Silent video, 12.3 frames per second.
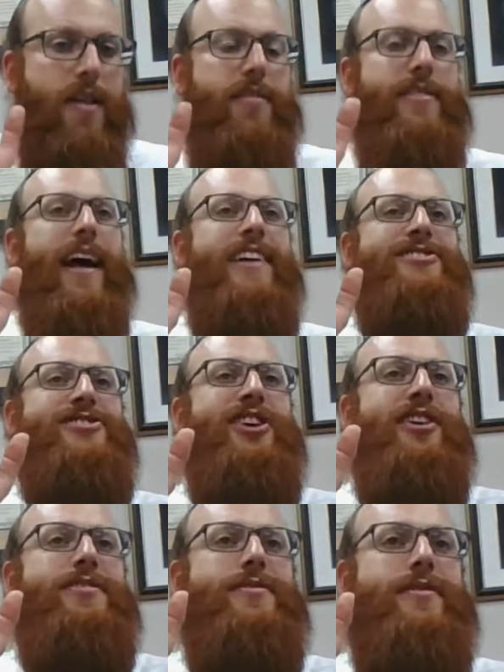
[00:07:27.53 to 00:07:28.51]
That's
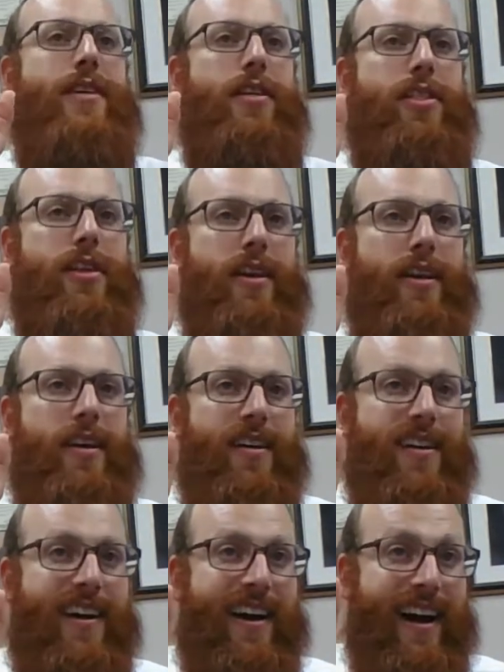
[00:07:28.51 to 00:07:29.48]
just the
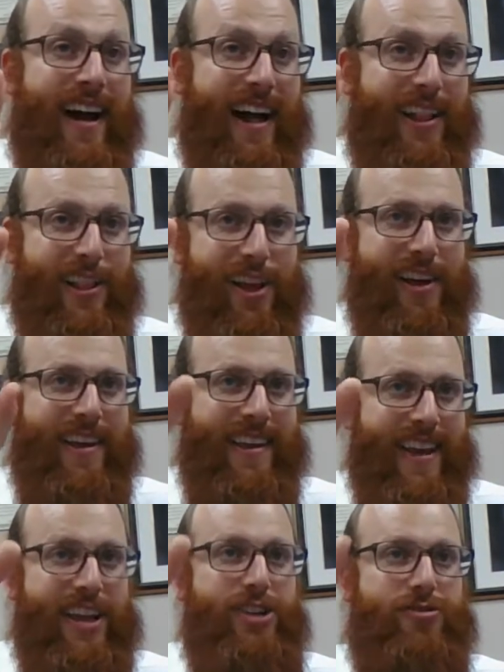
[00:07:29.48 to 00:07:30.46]
halachic
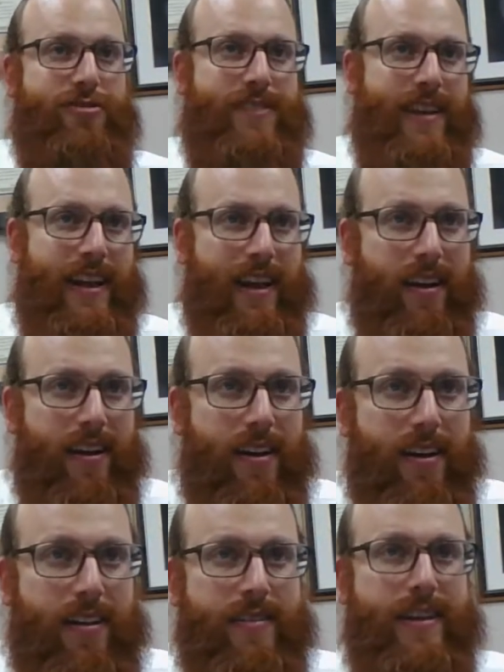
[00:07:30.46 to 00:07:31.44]
interesting
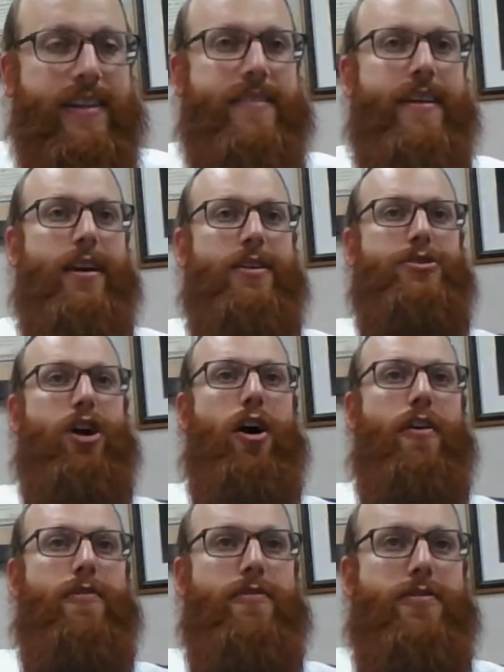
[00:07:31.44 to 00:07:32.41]
details
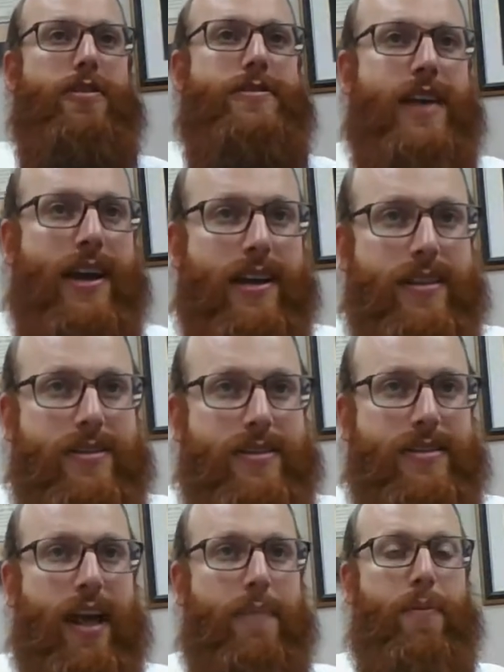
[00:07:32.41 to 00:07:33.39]
of the second
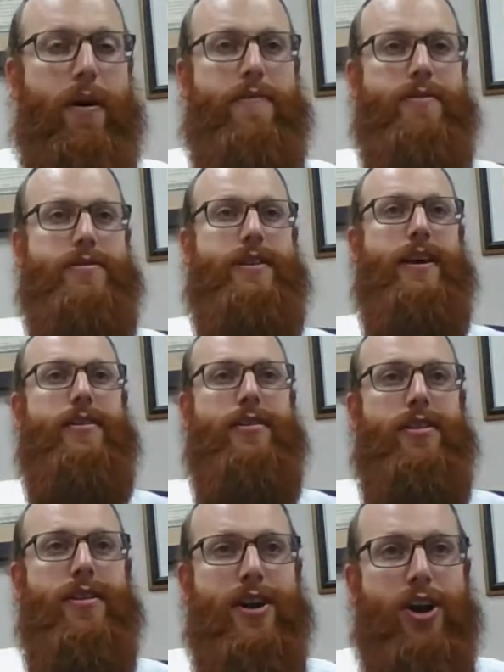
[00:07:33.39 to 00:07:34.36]
step of the
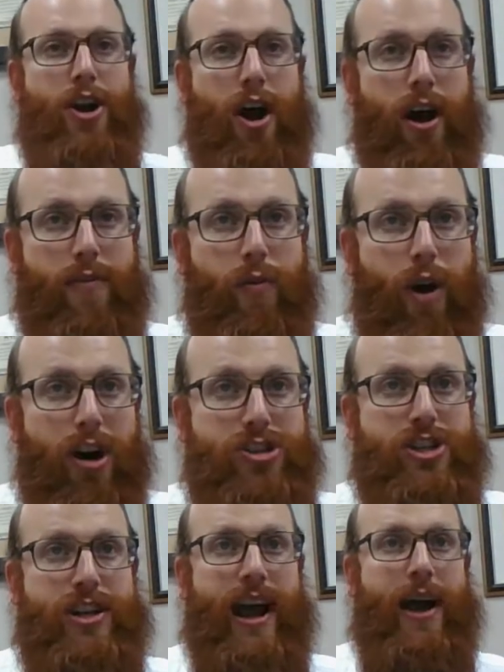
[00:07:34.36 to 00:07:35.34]
Seder, of
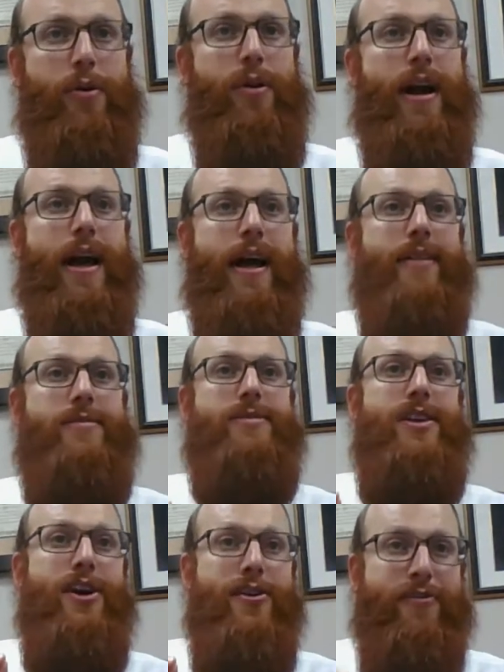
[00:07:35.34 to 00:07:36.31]
washing our
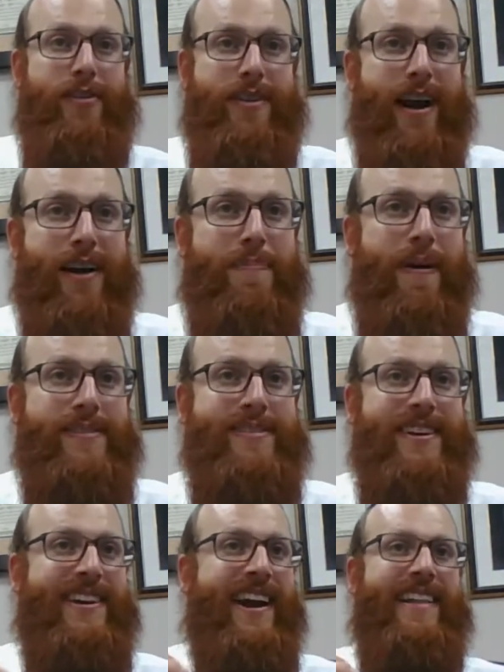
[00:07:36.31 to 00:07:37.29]
hands for karpas.
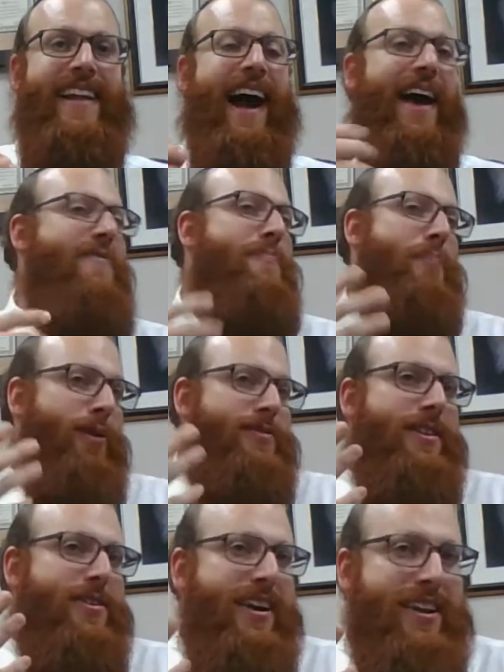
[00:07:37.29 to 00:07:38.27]
Again, I
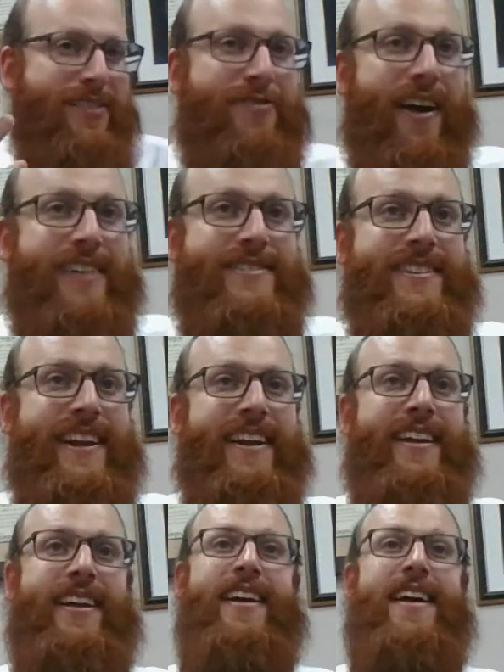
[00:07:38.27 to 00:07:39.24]
personally think it's
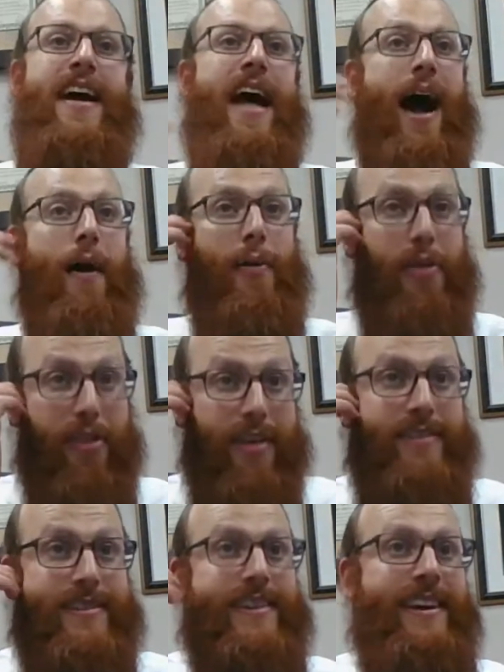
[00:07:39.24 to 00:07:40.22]
fascinating how
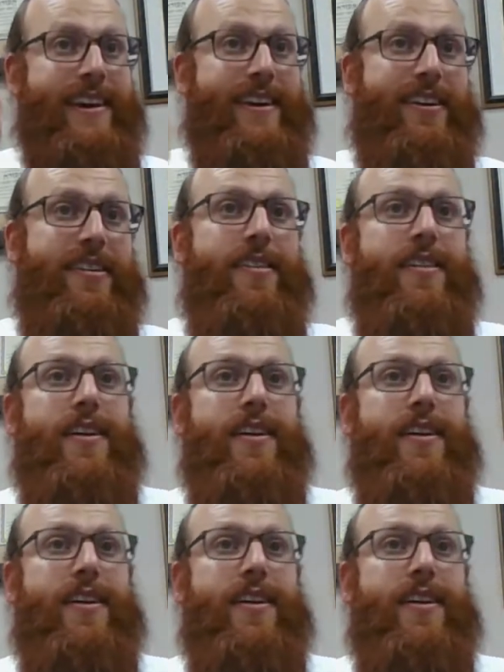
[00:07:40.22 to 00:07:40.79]
this year,